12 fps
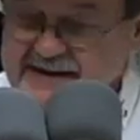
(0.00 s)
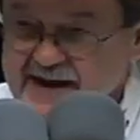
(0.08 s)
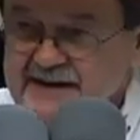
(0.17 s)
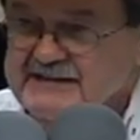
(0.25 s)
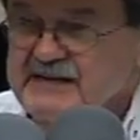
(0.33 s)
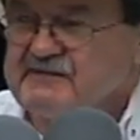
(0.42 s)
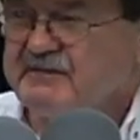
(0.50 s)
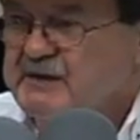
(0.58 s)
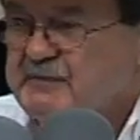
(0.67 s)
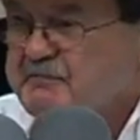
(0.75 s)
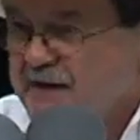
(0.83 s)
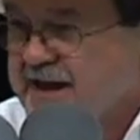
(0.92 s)
can't give
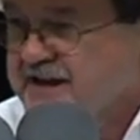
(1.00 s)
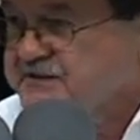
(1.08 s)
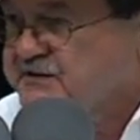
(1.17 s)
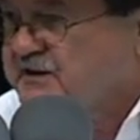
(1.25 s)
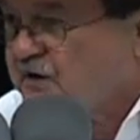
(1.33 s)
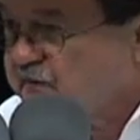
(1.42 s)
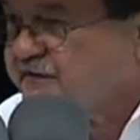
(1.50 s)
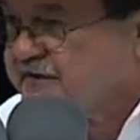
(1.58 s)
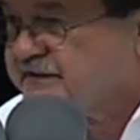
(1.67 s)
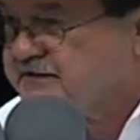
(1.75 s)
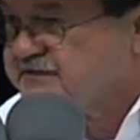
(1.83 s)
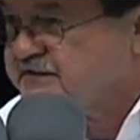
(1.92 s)
him a pass on
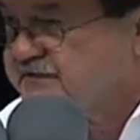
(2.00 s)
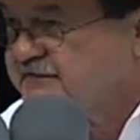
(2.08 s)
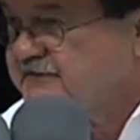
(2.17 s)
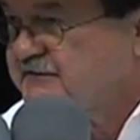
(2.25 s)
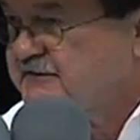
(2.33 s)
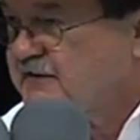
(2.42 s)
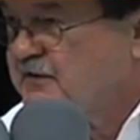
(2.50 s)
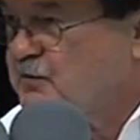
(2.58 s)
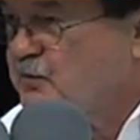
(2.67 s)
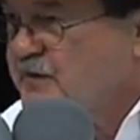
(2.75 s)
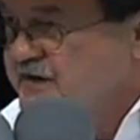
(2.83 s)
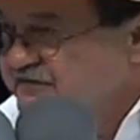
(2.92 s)
this. We